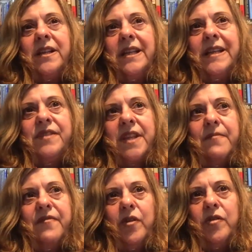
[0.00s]
leaves them
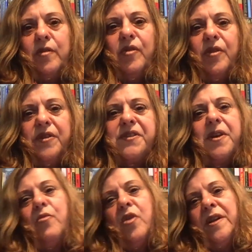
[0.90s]
vulnerable to
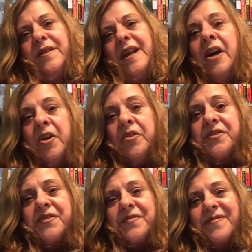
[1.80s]
someone
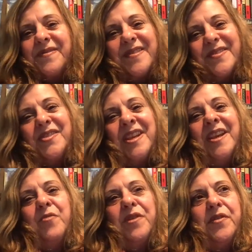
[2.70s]
else seeing
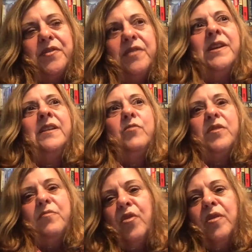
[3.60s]
what they're doing with
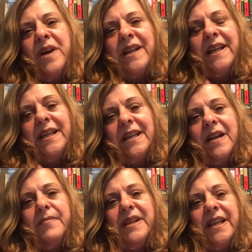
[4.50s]
more money
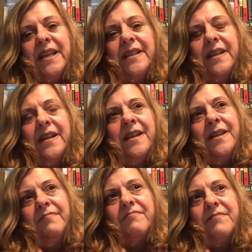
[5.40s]
coming in
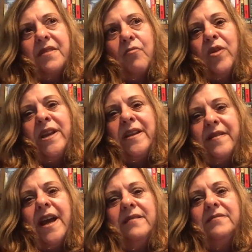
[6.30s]
and winning
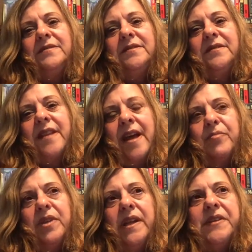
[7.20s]
that
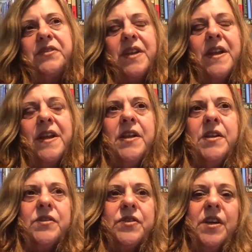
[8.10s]
place.
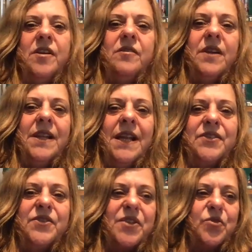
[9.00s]
So
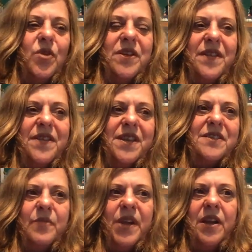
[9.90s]
that's one of the things
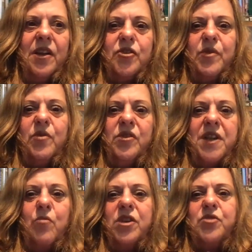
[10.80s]
about entrepreneurs. I
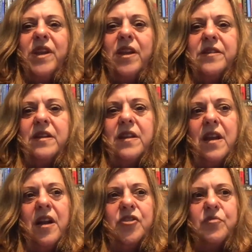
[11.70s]
wish we could take that
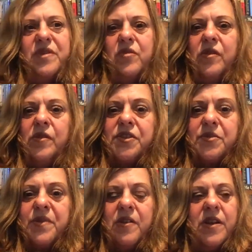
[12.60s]
entrepreneurial
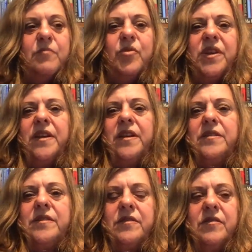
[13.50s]
spirit and put it
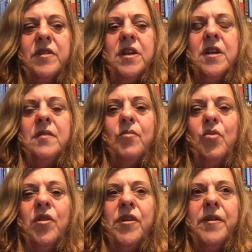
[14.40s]
into
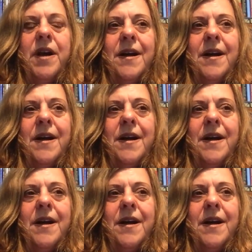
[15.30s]
more